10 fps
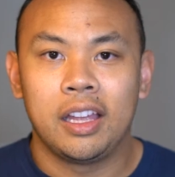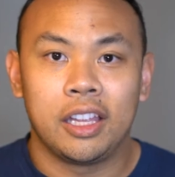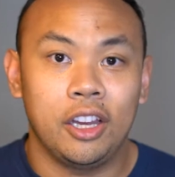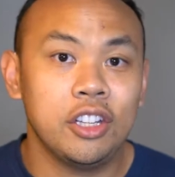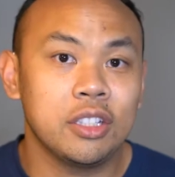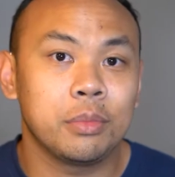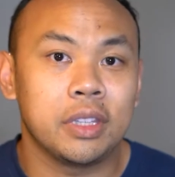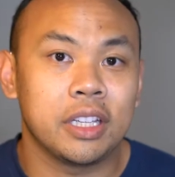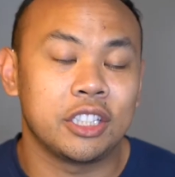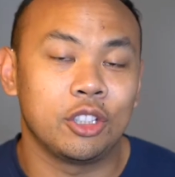Here are some
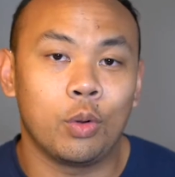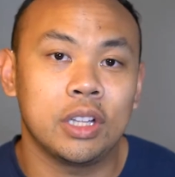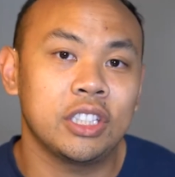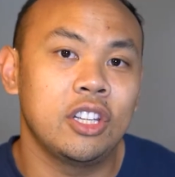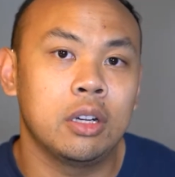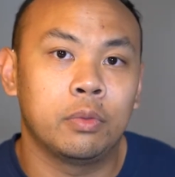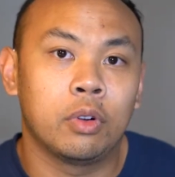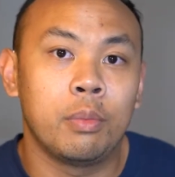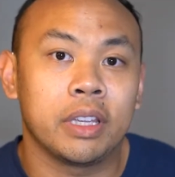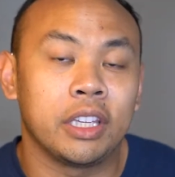things you'll want to know before
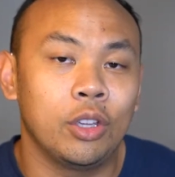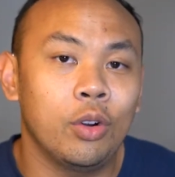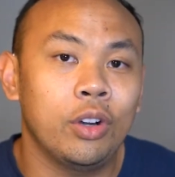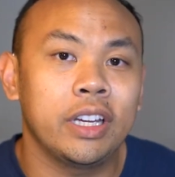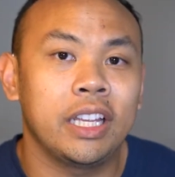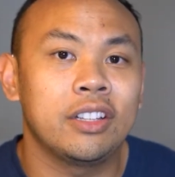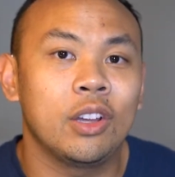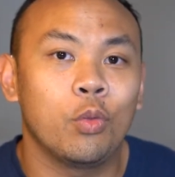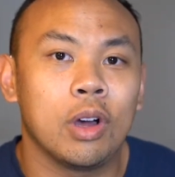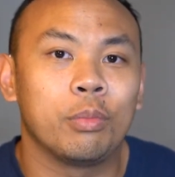making your
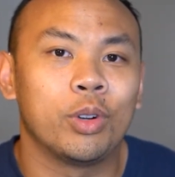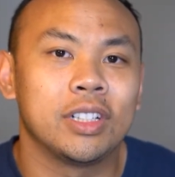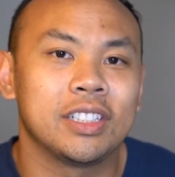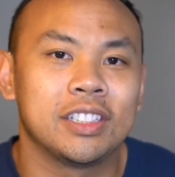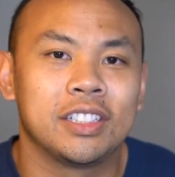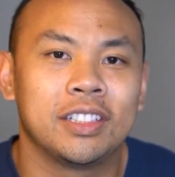Ethernet wall ports.